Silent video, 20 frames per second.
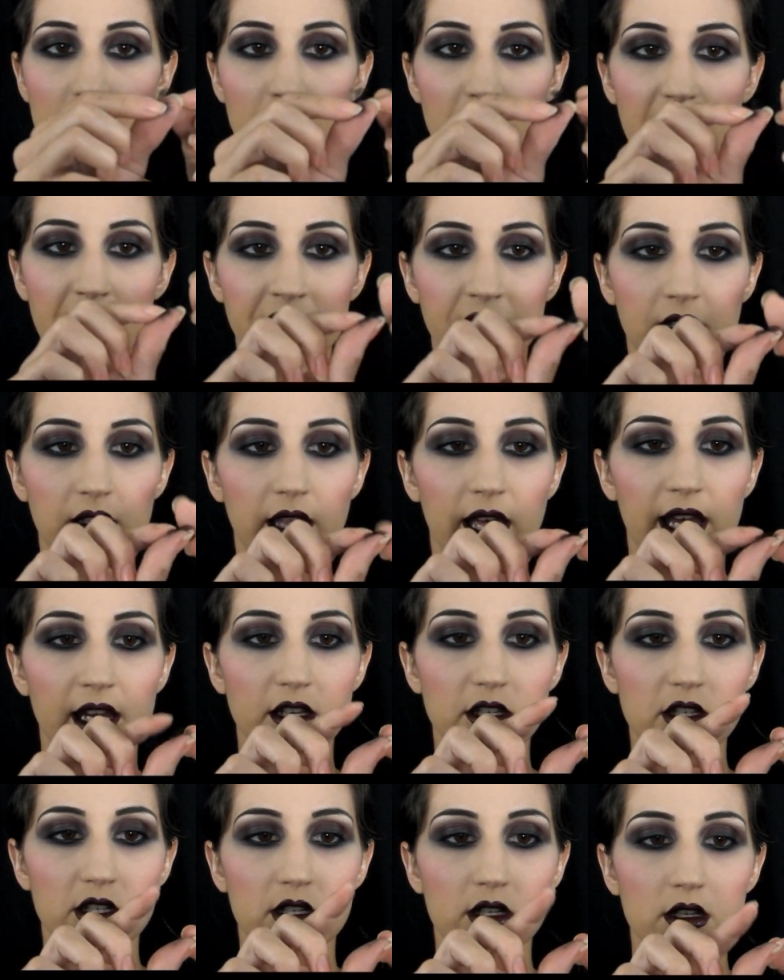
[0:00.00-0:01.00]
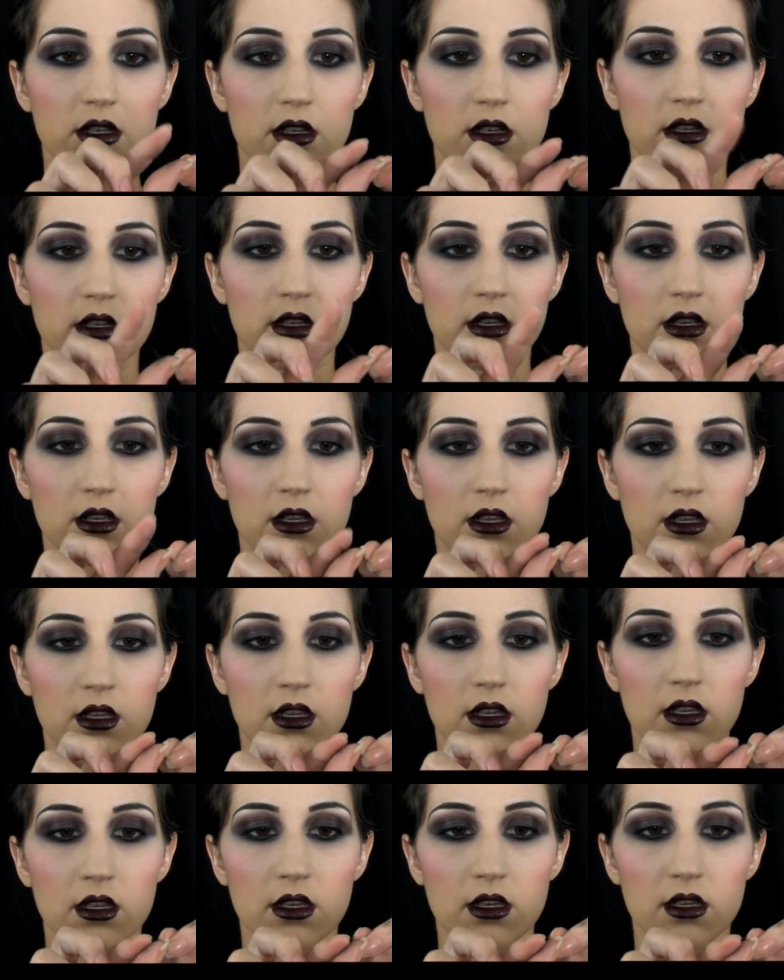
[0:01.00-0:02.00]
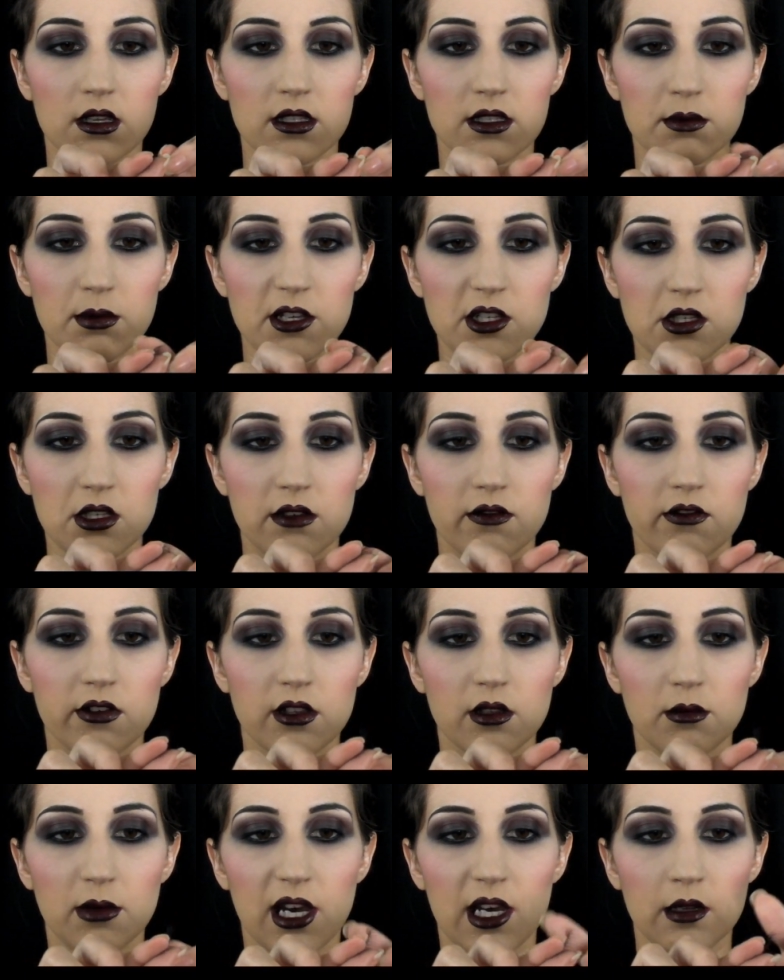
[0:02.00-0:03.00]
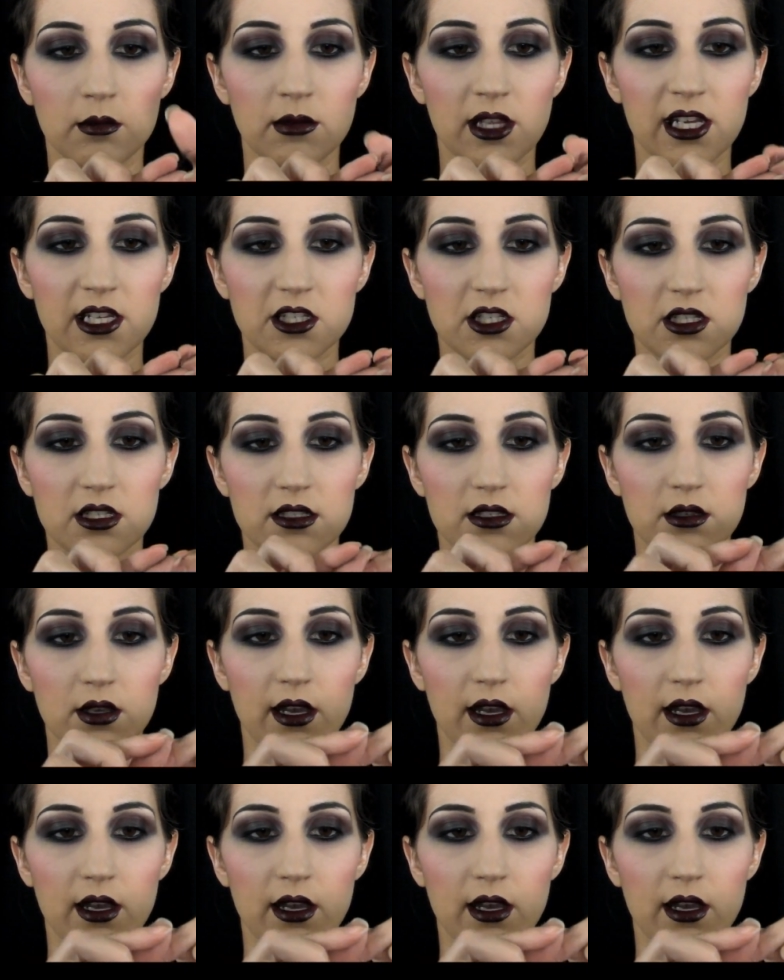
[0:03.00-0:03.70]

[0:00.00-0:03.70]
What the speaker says: bend the lash, especially for the bottom lashes.